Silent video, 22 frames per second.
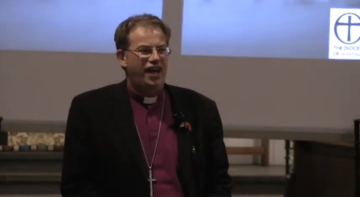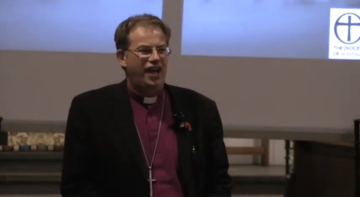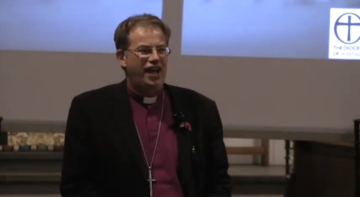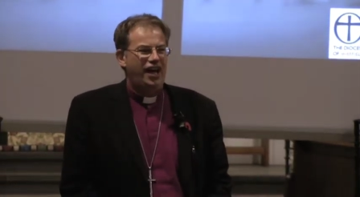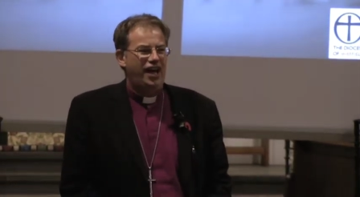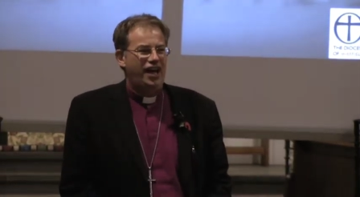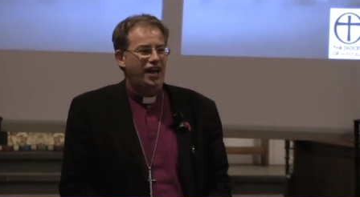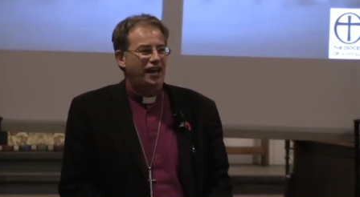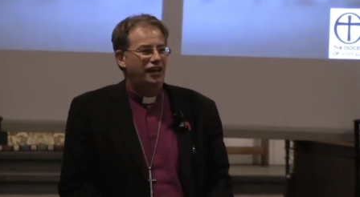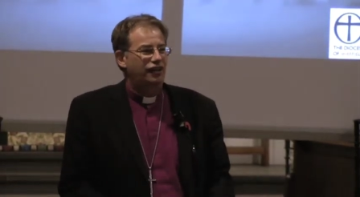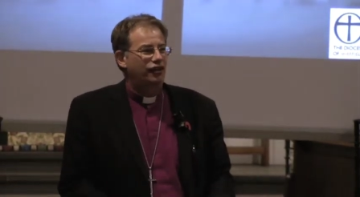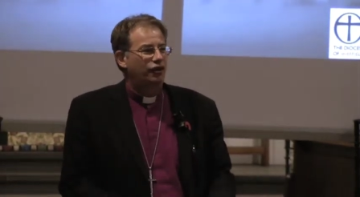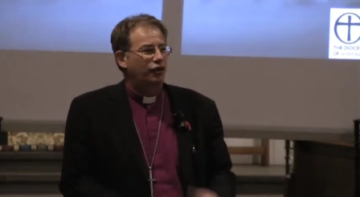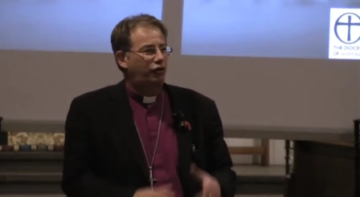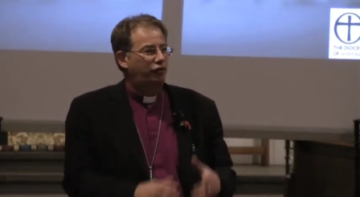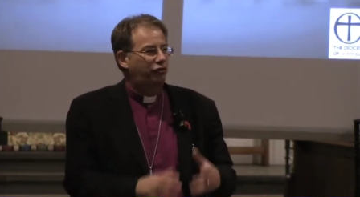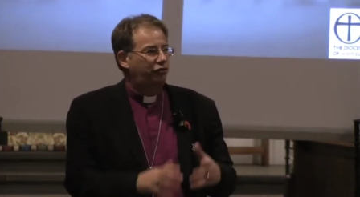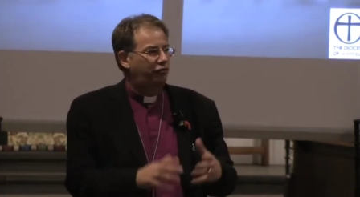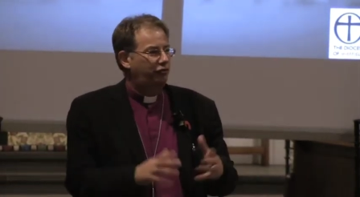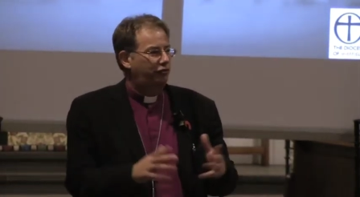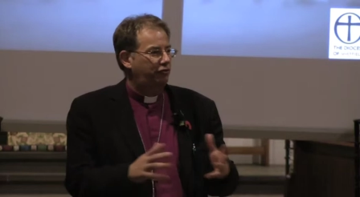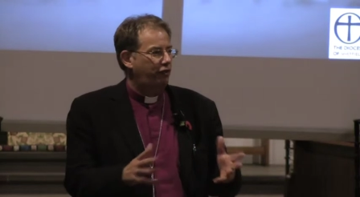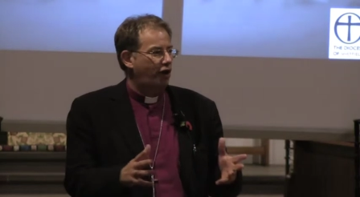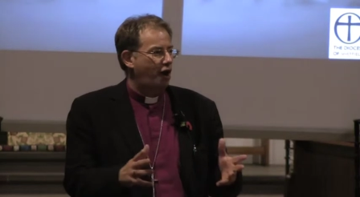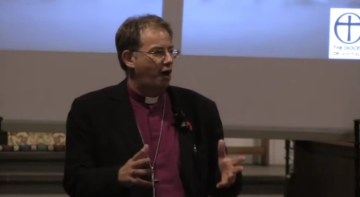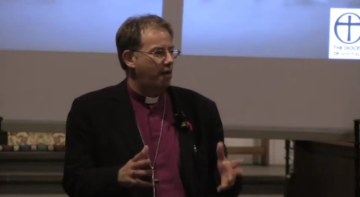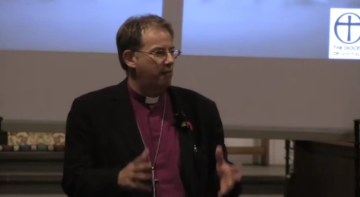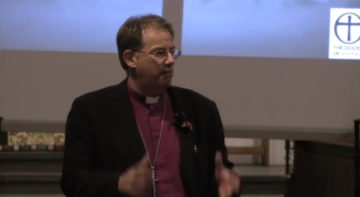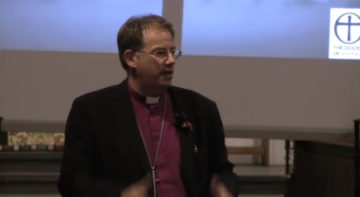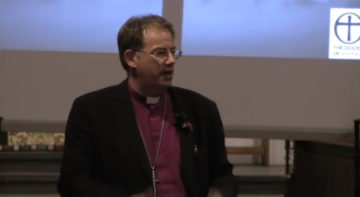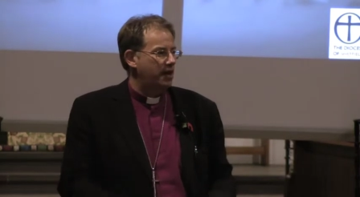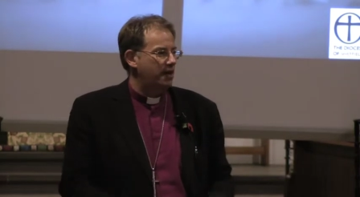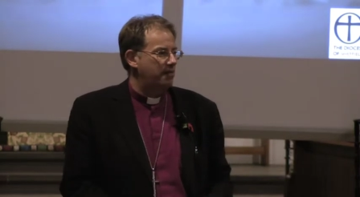Uh, it looks
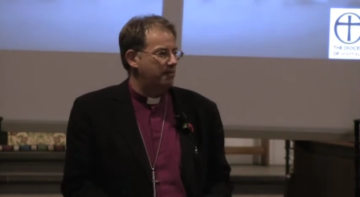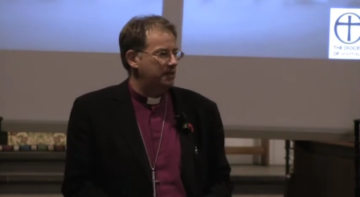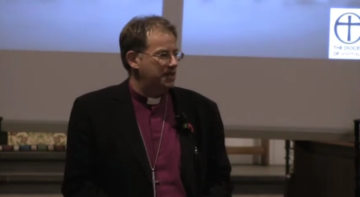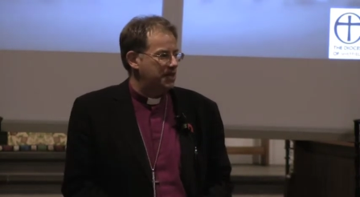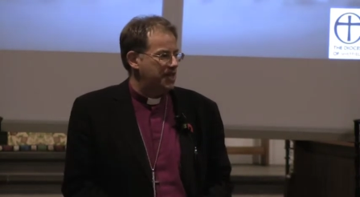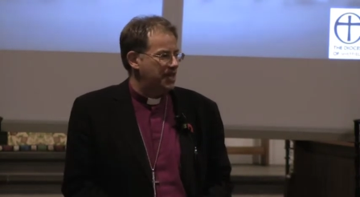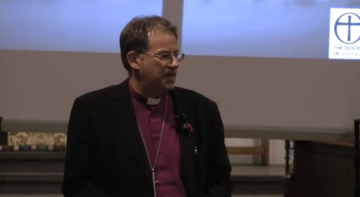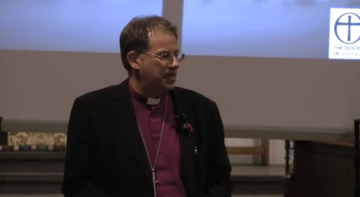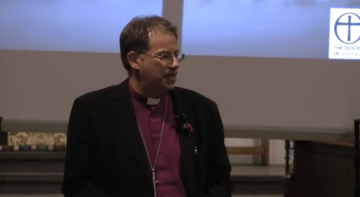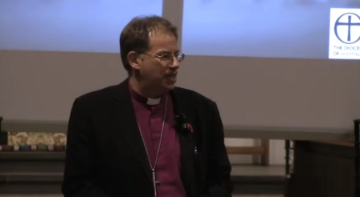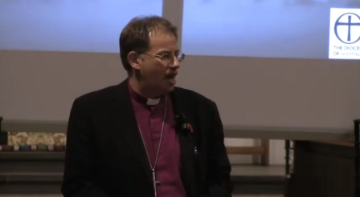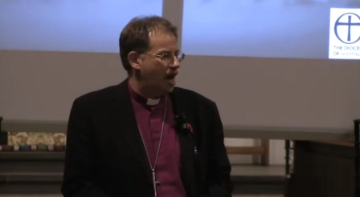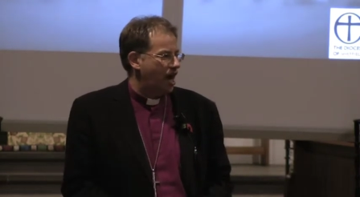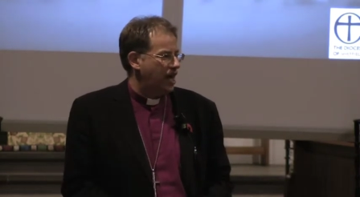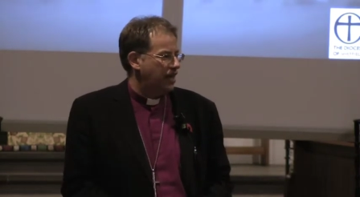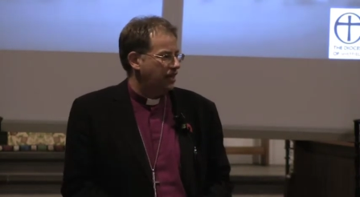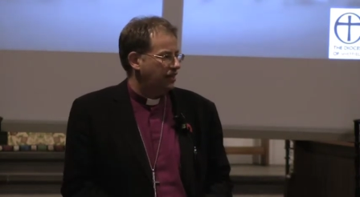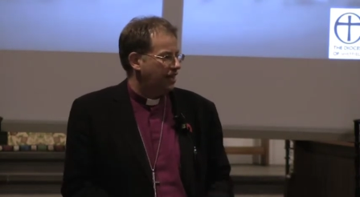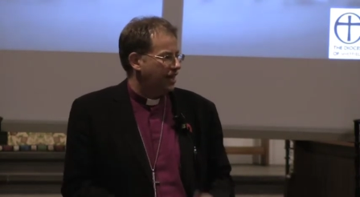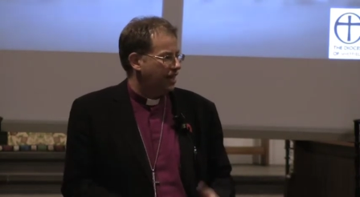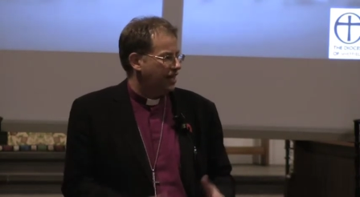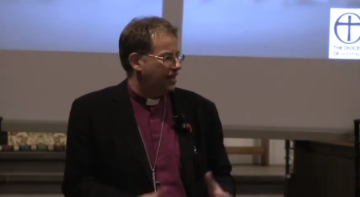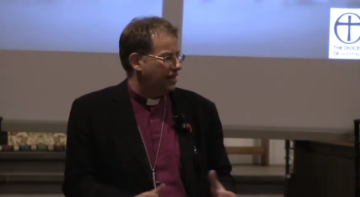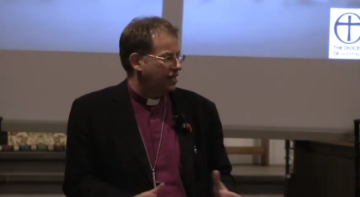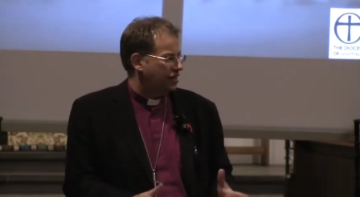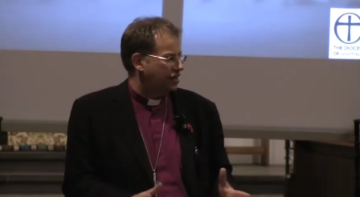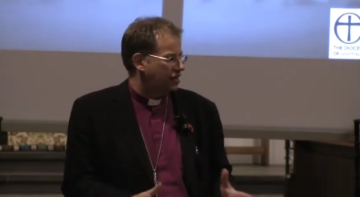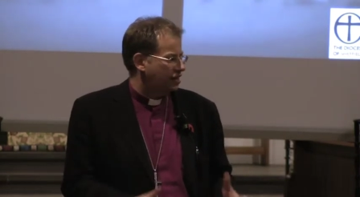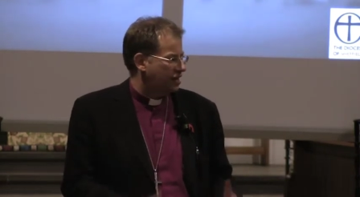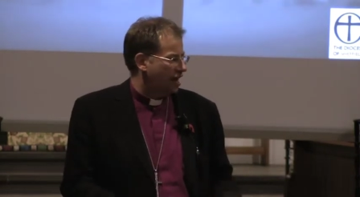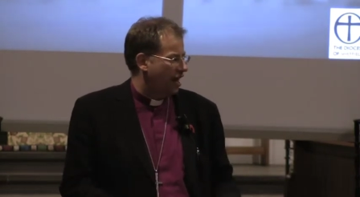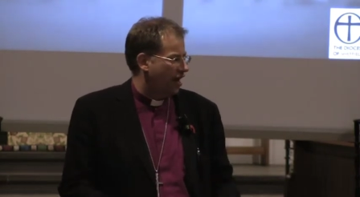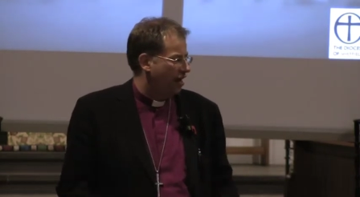from the numbers here tonight that
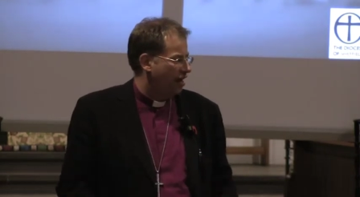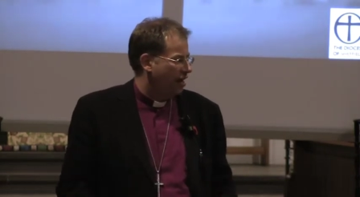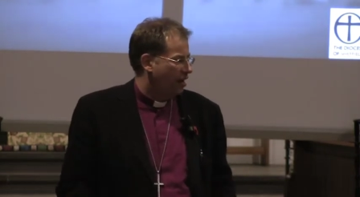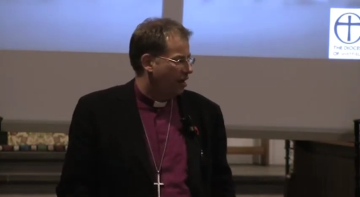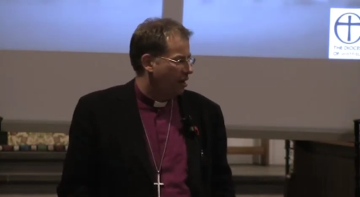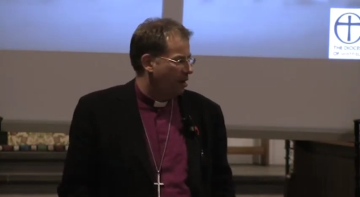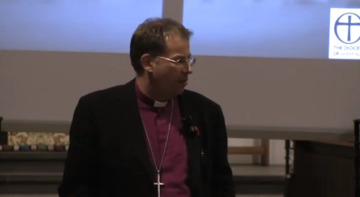it's uh,